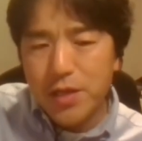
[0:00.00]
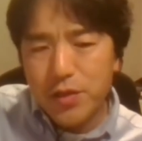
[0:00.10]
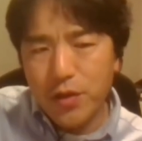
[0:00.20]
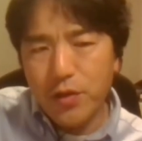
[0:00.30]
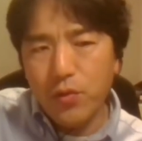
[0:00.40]

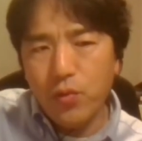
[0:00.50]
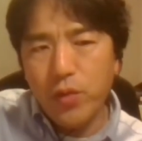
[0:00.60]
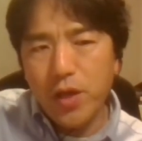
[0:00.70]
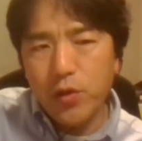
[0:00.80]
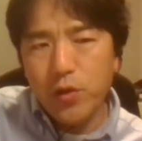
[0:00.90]
So
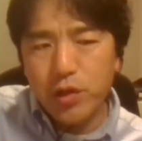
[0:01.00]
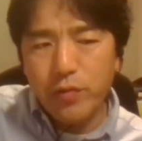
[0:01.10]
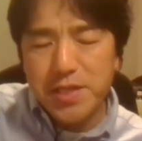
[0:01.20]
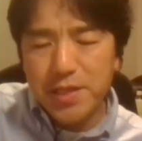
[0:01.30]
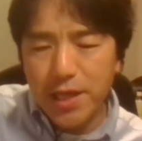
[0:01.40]
we
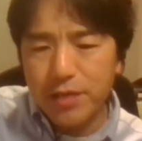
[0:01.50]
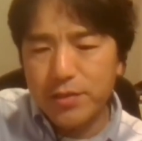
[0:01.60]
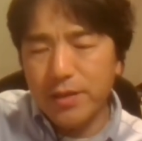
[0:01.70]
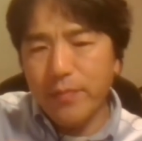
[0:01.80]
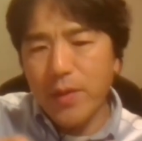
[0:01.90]
usually
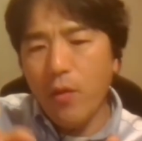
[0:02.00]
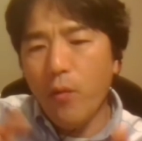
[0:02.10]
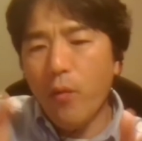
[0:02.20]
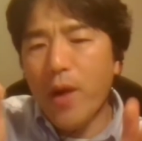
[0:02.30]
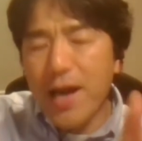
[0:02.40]
select the
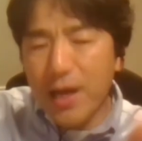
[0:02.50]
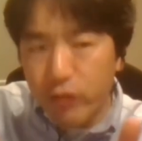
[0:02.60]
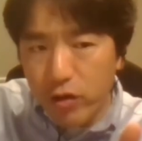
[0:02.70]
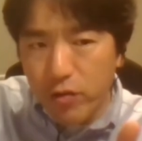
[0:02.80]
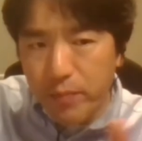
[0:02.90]

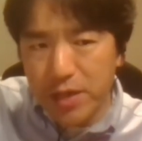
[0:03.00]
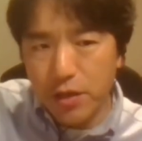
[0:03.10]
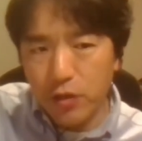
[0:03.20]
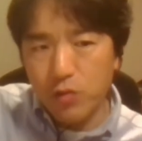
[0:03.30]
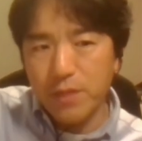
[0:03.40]

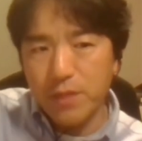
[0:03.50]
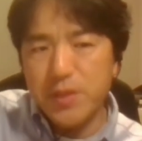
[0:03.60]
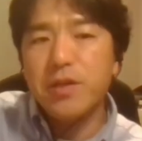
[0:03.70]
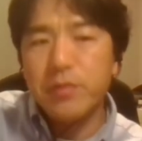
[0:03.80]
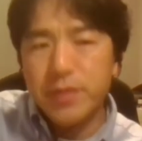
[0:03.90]
100% of the
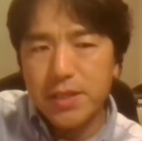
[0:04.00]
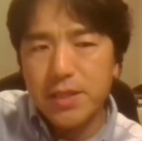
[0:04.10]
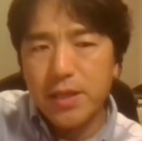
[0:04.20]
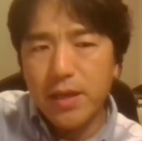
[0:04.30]
B cell size.